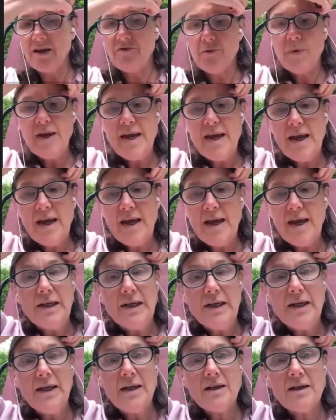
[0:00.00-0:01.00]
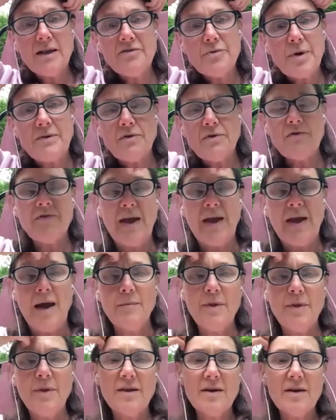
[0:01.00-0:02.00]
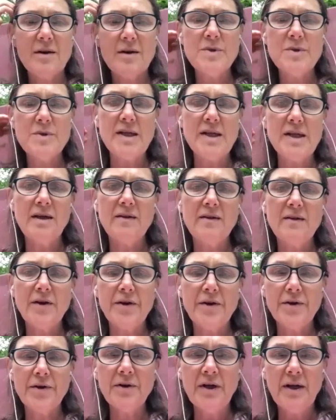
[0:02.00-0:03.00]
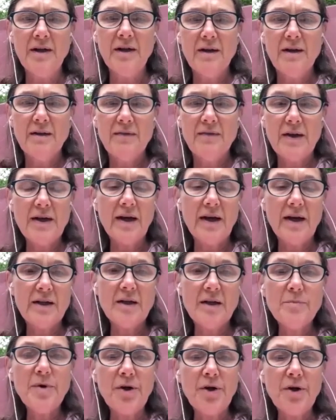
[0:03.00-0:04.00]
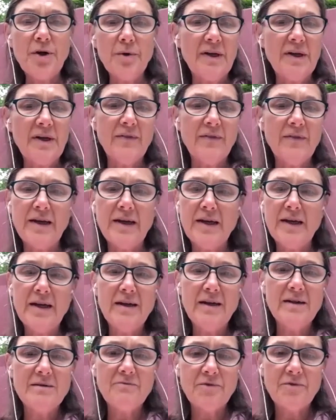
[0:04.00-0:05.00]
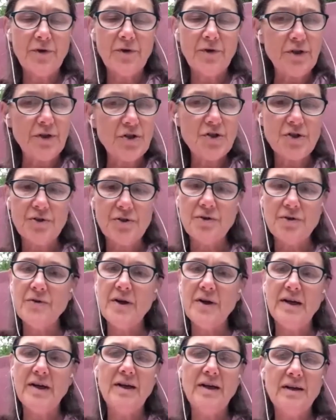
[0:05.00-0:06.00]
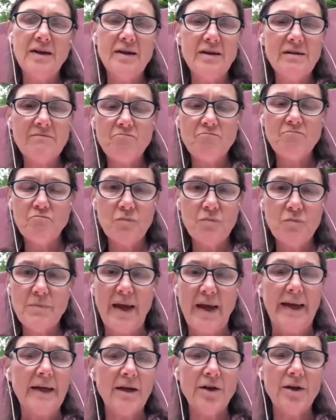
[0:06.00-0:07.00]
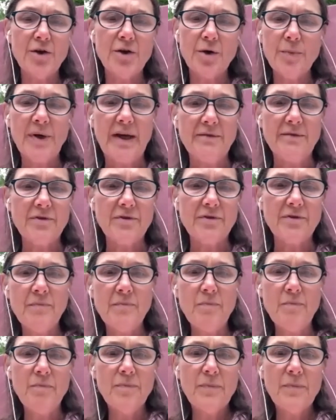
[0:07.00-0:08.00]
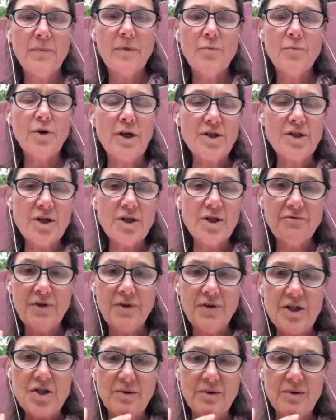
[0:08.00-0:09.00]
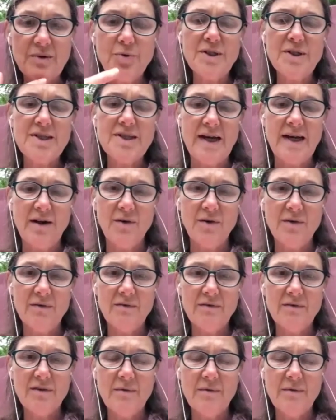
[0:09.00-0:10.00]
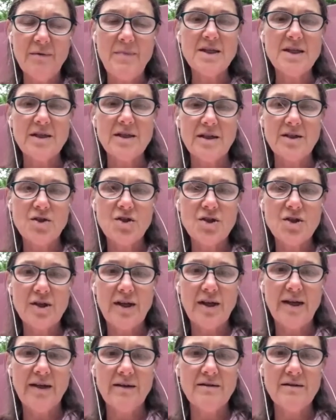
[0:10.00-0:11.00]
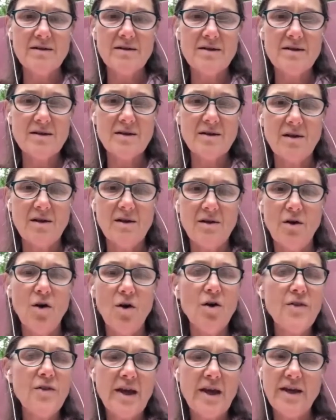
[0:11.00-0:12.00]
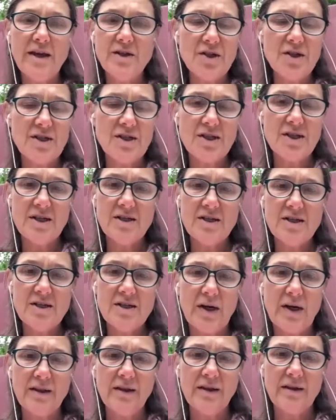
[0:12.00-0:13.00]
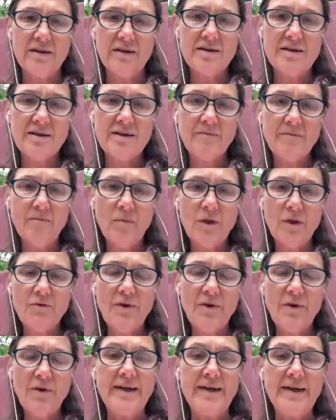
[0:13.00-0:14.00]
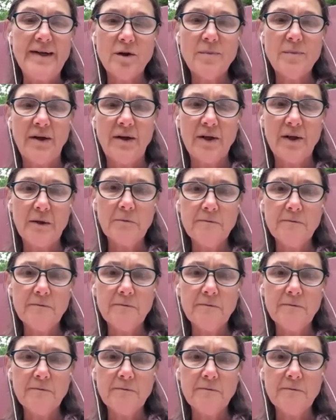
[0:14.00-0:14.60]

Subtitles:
we have a need, if we have a family that comes in and they got an apartment and they need furniture or they need bedding or whatever, Project Vision puts out the message and all the agencies in Rutland find out about it,